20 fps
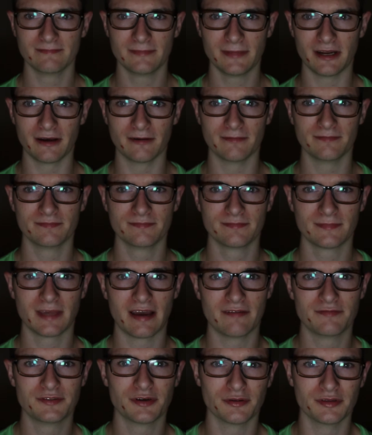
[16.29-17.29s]
You know,
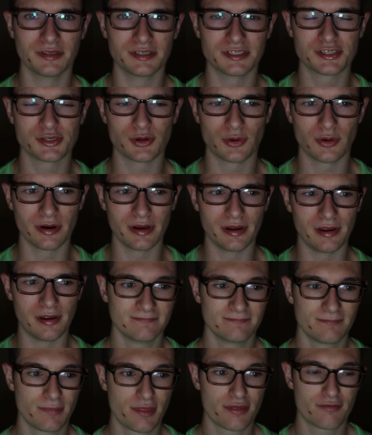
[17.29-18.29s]
I've told this story
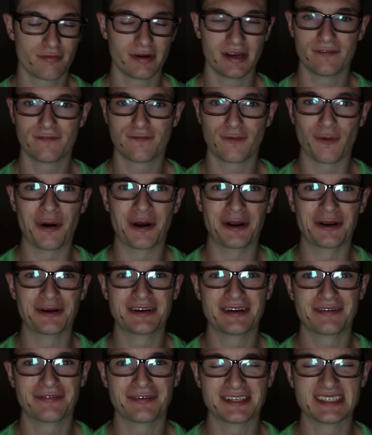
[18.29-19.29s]
300 to
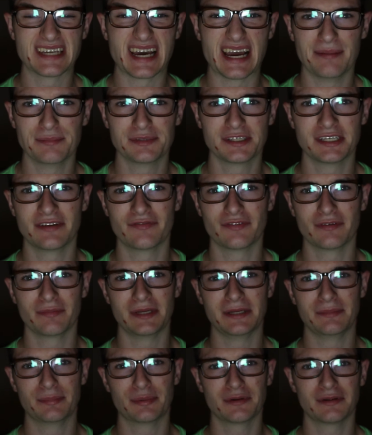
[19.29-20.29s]
400 different times to different
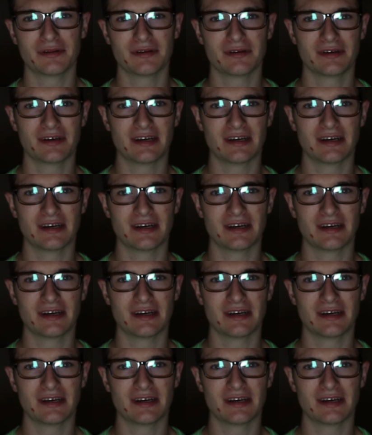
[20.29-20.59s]
people,